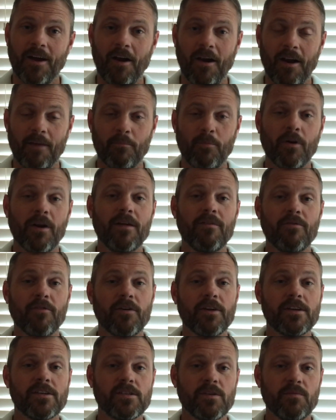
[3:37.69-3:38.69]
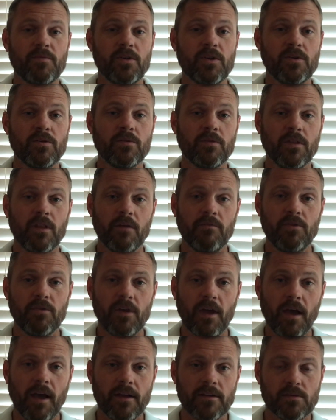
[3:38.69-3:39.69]
All right, praying for each of you. Love you
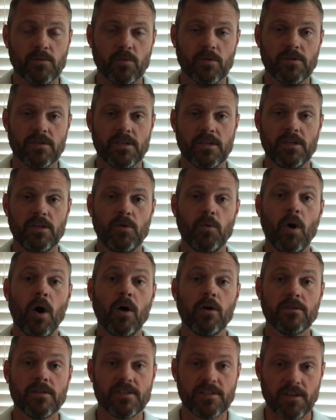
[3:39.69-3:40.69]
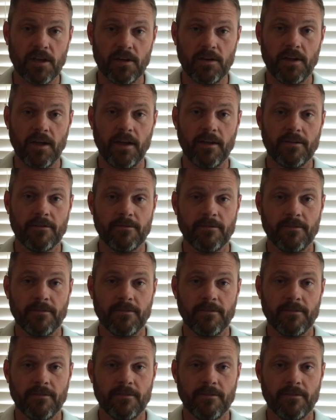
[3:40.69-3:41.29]
guys, and we'll see you on Sunday.